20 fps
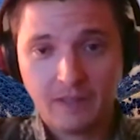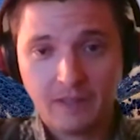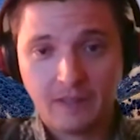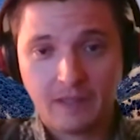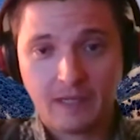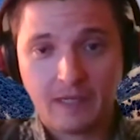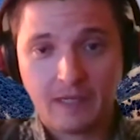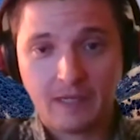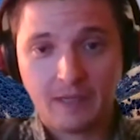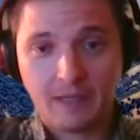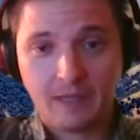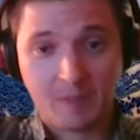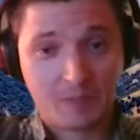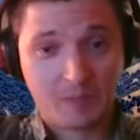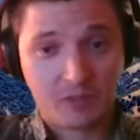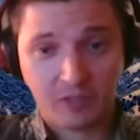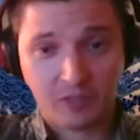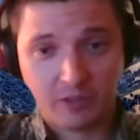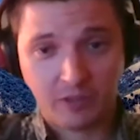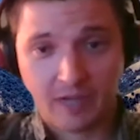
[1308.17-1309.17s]
I'm
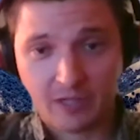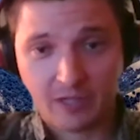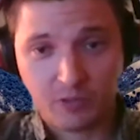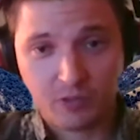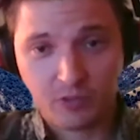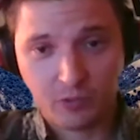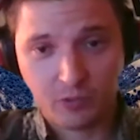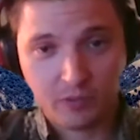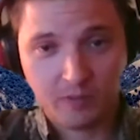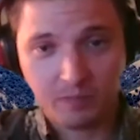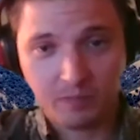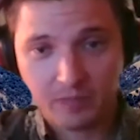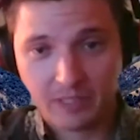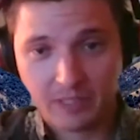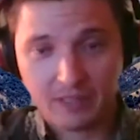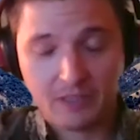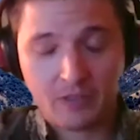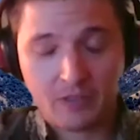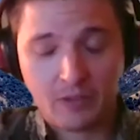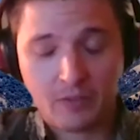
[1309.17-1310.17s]
still a graduate student, but
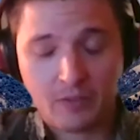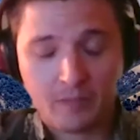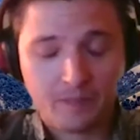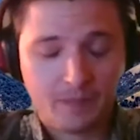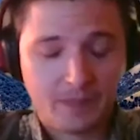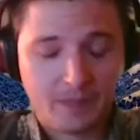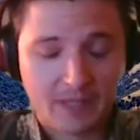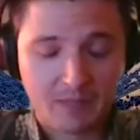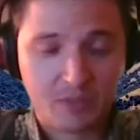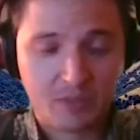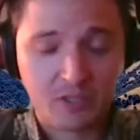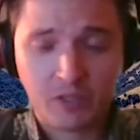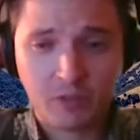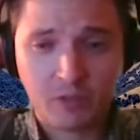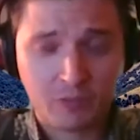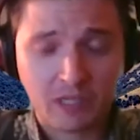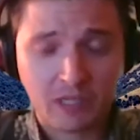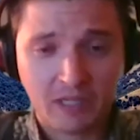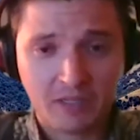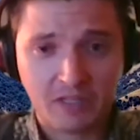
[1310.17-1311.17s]

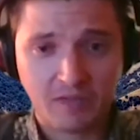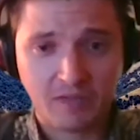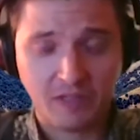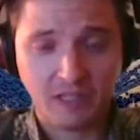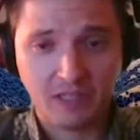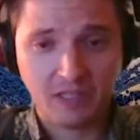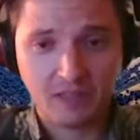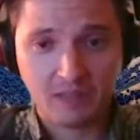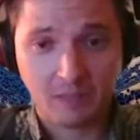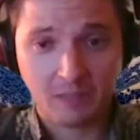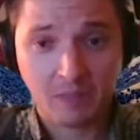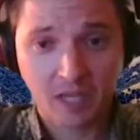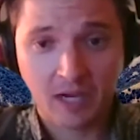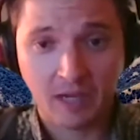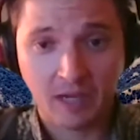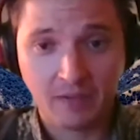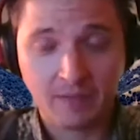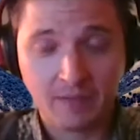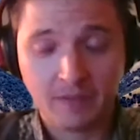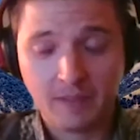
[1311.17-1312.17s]
I'm
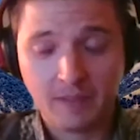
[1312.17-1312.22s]
young.